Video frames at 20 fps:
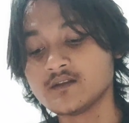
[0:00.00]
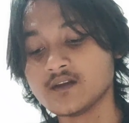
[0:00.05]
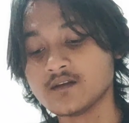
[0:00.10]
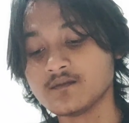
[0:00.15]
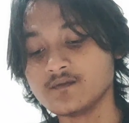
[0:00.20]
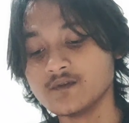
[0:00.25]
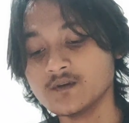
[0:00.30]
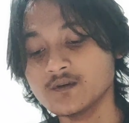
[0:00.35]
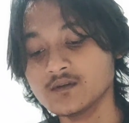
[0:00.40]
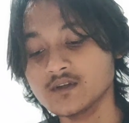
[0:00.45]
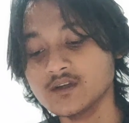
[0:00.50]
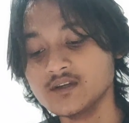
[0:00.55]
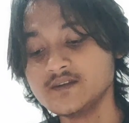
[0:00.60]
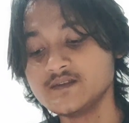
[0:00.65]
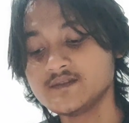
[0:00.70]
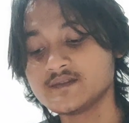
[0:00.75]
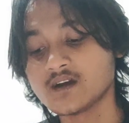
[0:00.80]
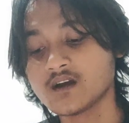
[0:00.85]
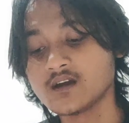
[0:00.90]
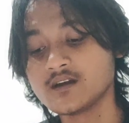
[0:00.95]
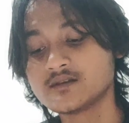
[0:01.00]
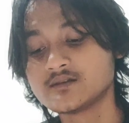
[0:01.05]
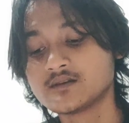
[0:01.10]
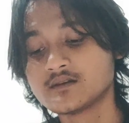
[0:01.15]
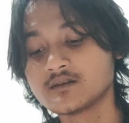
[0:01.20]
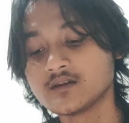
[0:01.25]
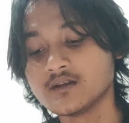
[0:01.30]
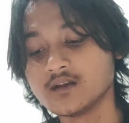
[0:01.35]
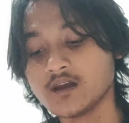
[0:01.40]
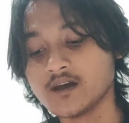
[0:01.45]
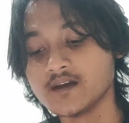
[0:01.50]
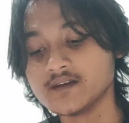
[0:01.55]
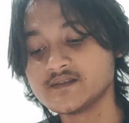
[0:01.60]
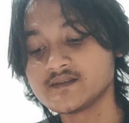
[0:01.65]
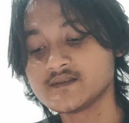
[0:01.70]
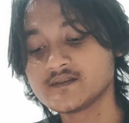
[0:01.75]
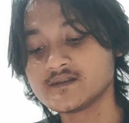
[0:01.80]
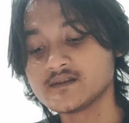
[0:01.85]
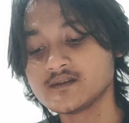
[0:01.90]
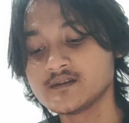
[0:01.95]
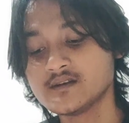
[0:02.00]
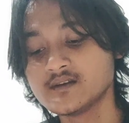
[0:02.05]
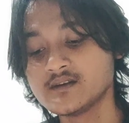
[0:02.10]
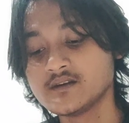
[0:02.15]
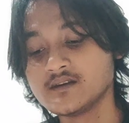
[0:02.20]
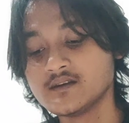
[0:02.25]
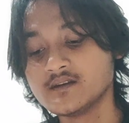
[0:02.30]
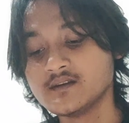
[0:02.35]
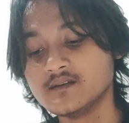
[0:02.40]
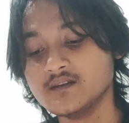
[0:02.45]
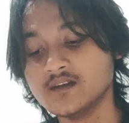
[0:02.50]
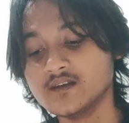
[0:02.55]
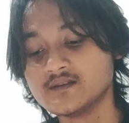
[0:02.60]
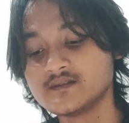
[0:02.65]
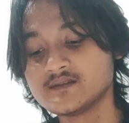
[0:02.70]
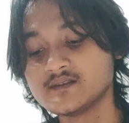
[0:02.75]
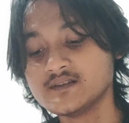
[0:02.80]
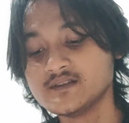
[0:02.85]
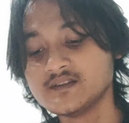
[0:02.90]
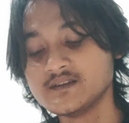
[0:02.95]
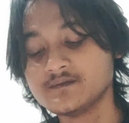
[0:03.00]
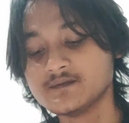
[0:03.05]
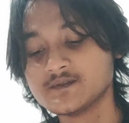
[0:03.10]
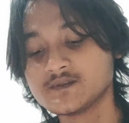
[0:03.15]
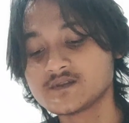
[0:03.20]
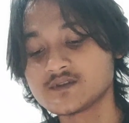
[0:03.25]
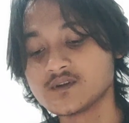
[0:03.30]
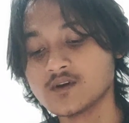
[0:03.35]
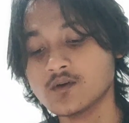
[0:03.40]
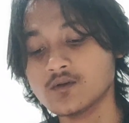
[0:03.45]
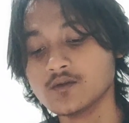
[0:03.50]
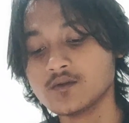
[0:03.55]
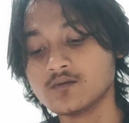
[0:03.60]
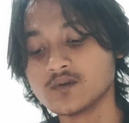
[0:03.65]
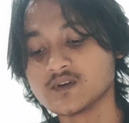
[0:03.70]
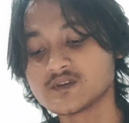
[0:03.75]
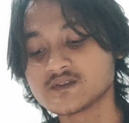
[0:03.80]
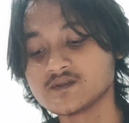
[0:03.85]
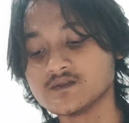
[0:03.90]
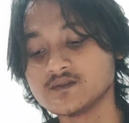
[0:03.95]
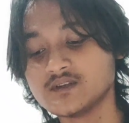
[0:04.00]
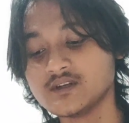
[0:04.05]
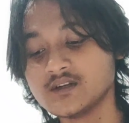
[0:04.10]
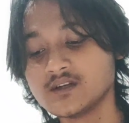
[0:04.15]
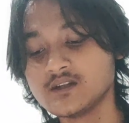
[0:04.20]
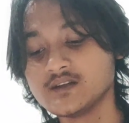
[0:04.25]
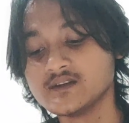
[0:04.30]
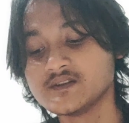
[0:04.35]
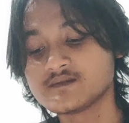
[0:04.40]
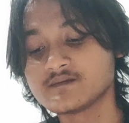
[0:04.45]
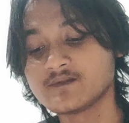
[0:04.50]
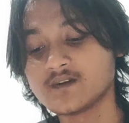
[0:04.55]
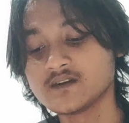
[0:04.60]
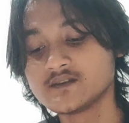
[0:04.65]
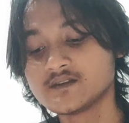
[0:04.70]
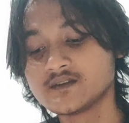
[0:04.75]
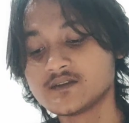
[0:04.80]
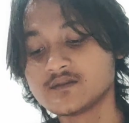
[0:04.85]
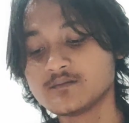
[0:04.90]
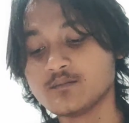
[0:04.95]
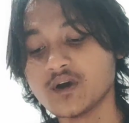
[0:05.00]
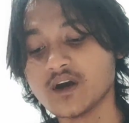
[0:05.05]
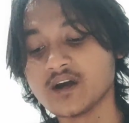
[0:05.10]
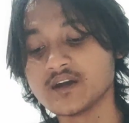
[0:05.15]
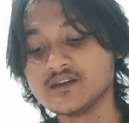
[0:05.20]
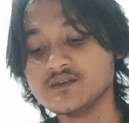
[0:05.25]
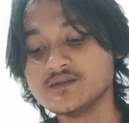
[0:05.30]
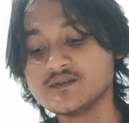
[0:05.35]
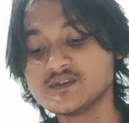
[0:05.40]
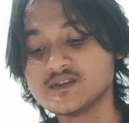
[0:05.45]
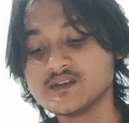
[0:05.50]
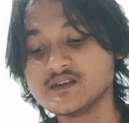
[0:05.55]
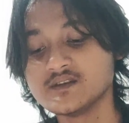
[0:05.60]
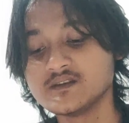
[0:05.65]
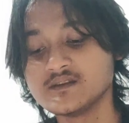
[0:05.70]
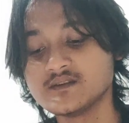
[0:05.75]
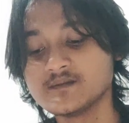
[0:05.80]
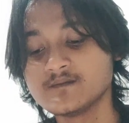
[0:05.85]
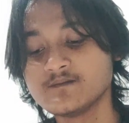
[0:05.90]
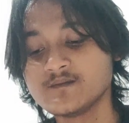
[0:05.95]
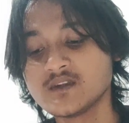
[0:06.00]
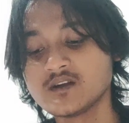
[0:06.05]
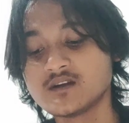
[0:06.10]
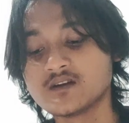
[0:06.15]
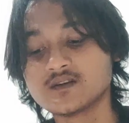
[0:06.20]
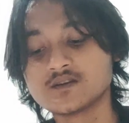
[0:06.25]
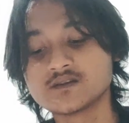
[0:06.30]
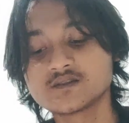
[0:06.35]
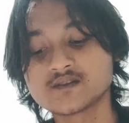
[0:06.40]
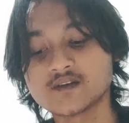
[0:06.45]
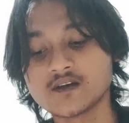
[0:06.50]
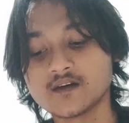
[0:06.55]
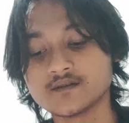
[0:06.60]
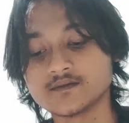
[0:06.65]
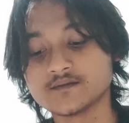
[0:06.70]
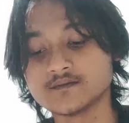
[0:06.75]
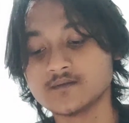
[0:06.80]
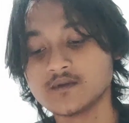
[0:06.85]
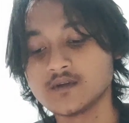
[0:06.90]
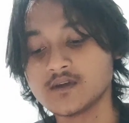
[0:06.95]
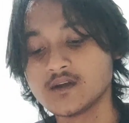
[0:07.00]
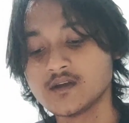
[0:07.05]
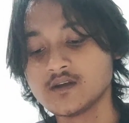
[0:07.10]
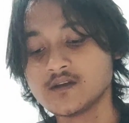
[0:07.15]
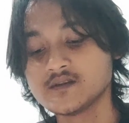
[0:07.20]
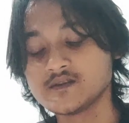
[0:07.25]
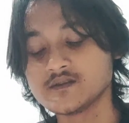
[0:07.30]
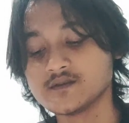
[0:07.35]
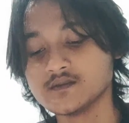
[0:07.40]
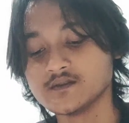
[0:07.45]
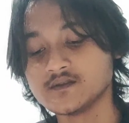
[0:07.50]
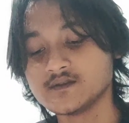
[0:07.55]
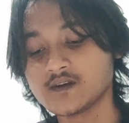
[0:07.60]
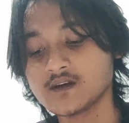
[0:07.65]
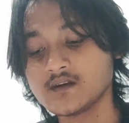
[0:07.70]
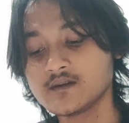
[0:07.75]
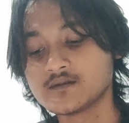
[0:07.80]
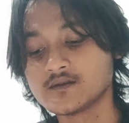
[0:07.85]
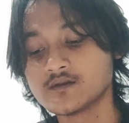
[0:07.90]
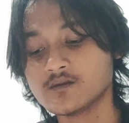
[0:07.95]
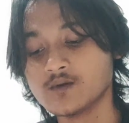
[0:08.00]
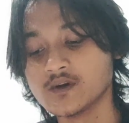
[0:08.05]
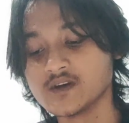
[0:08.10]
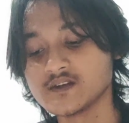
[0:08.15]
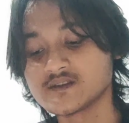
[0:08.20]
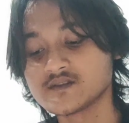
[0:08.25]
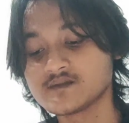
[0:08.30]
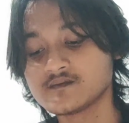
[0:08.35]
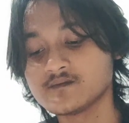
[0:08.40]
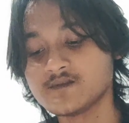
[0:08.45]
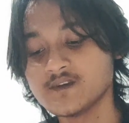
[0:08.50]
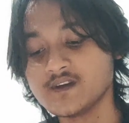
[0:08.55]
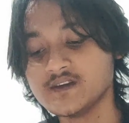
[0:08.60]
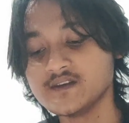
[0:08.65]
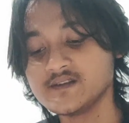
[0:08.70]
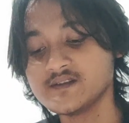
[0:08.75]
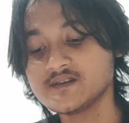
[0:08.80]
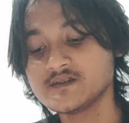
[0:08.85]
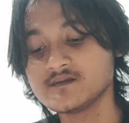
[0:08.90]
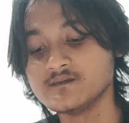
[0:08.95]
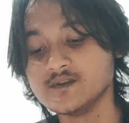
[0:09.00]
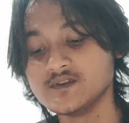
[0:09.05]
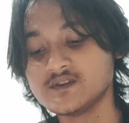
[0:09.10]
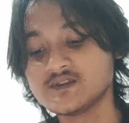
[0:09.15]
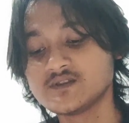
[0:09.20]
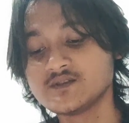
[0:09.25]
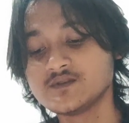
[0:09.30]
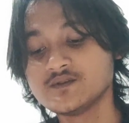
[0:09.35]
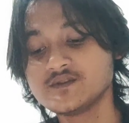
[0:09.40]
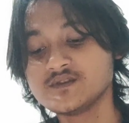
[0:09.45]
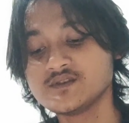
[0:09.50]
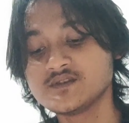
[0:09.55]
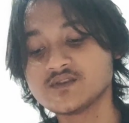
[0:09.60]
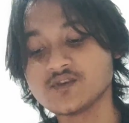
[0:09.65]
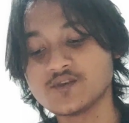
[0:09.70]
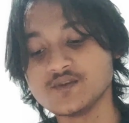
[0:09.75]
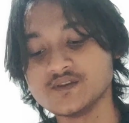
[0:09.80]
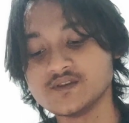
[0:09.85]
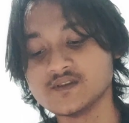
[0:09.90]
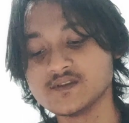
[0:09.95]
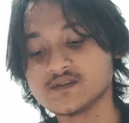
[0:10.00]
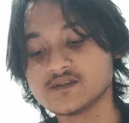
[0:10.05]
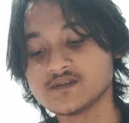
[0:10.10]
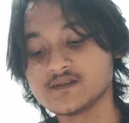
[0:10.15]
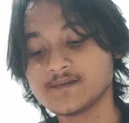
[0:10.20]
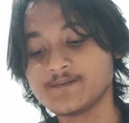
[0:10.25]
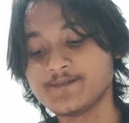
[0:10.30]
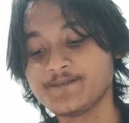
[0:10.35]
Thankfully, Tyro realized that Sisyphus' goal was to kill his father by using her son, so Tyro was faced with two choices,